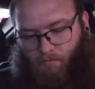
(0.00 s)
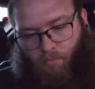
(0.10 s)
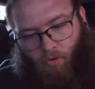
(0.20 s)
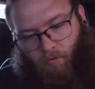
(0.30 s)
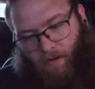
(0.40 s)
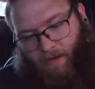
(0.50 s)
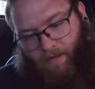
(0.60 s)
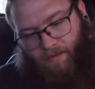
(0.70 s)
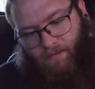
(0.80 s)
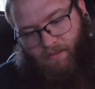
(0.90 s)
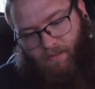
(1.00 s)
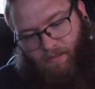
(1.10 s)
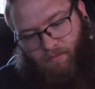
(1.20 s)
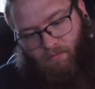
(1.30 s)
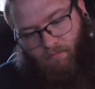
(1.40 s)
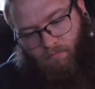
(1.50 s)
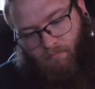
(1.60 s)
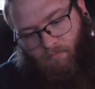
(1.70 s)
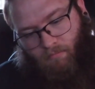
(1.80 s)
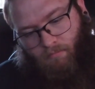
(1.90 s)
polarized and
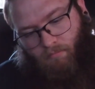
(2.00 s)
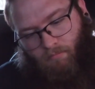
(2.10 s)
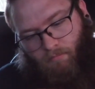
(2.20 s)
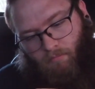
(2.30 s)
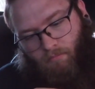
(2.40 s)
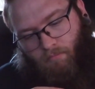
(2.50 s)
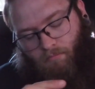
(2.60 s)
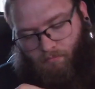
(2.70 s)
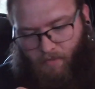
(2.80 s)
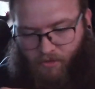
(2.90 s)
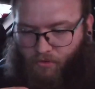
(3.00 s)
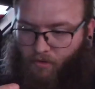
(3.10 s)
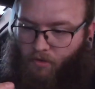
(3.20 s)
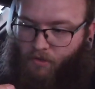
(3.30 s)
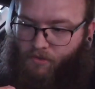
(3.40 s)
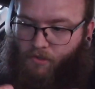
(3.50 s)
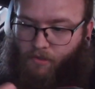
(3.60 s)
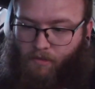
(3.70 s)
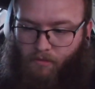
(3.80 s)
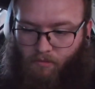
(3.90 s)
make sure it looks
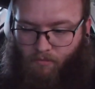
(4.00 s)
good